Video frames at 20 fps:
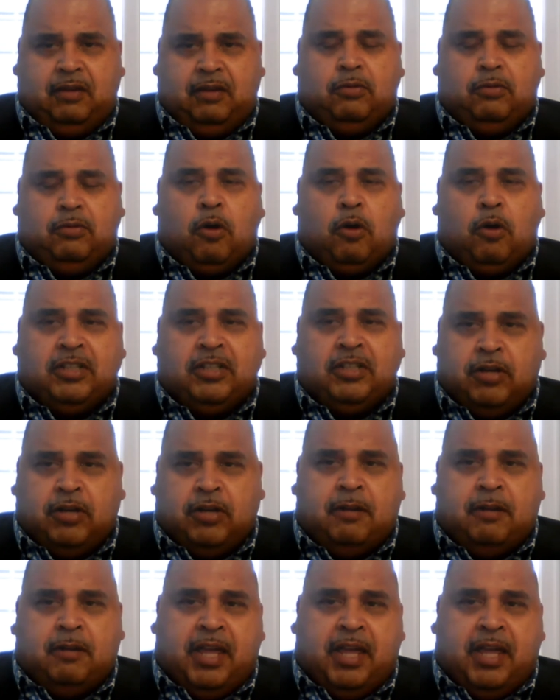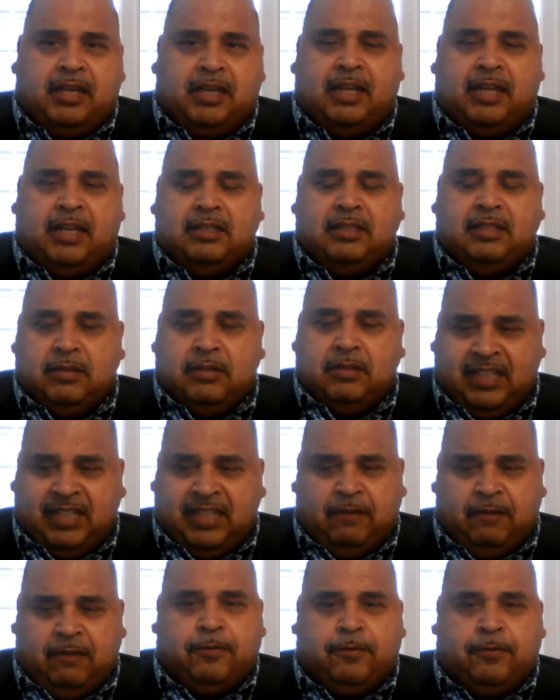always trying to make it
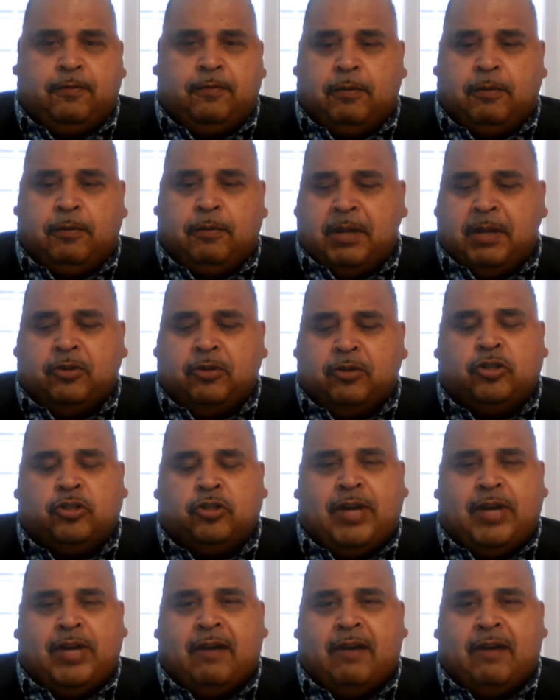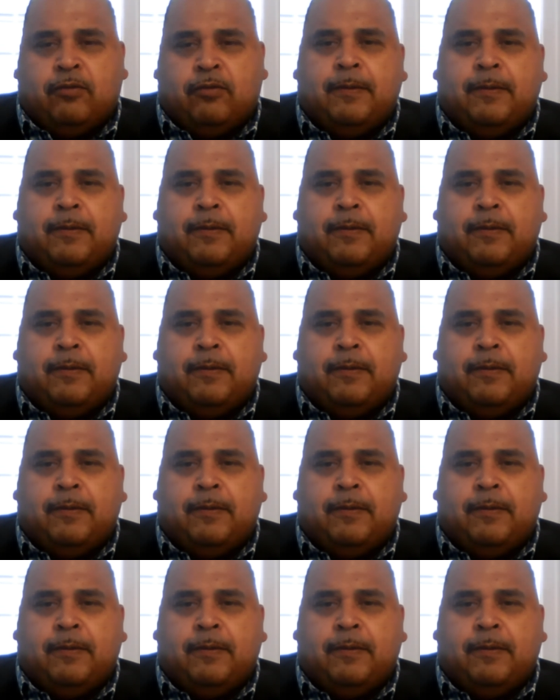safer for people to travel.